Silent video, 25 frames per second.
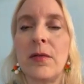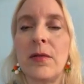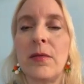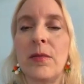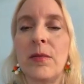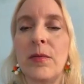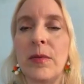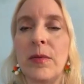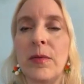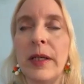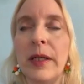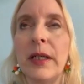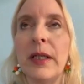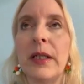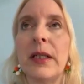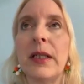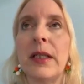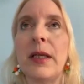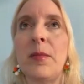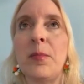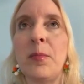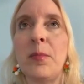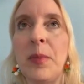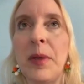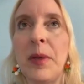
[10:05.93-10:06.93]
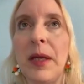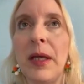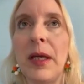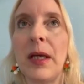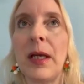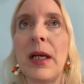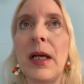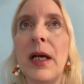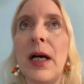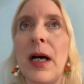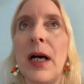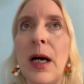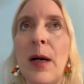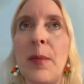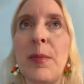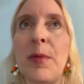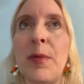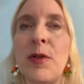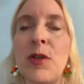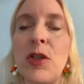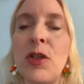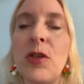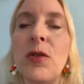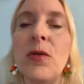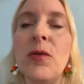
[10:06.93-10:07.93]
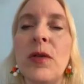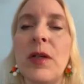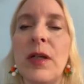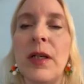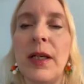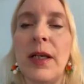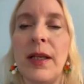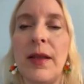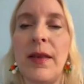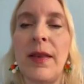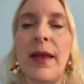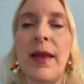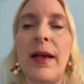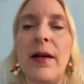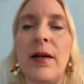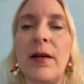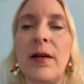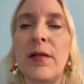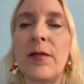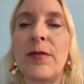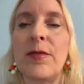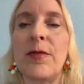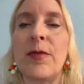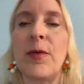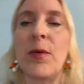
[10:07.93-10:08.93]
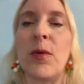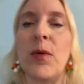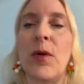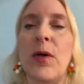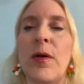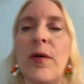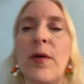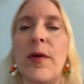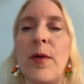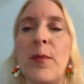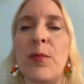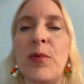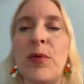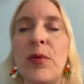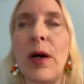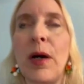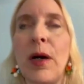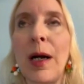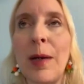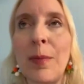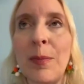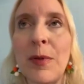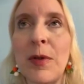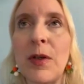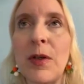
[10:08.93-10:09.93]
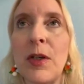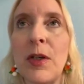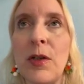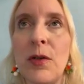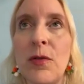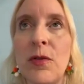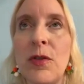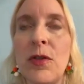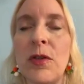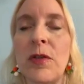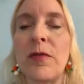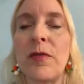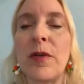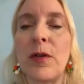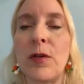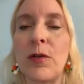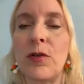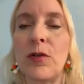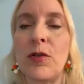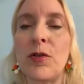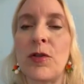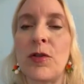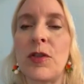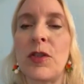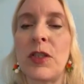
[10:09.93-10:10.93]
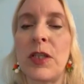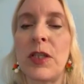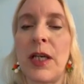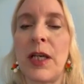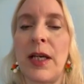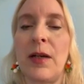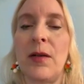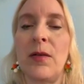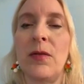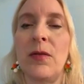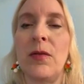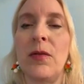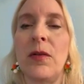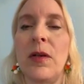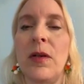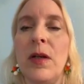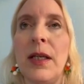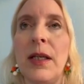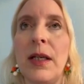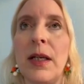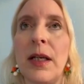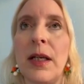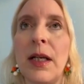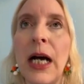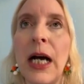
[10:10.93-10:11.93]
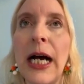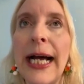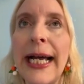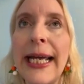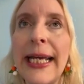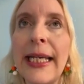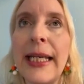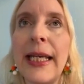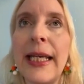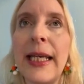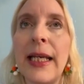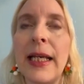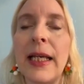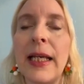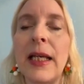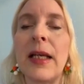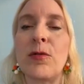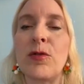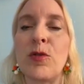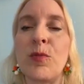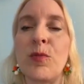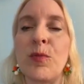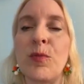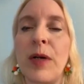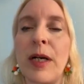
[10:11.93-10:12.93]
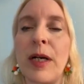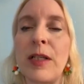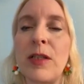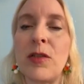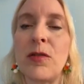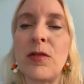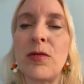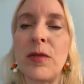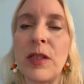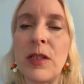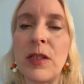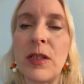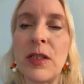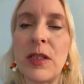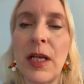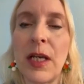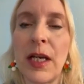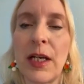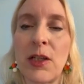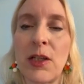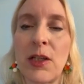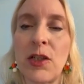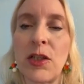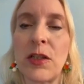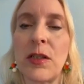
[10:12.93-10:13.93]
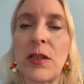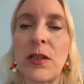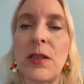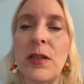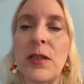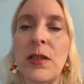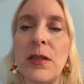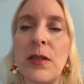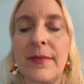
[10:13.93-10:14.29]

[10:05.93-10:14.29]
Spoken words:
another really big opportunity there for the proper use of ultrasound in guiding those breast resections.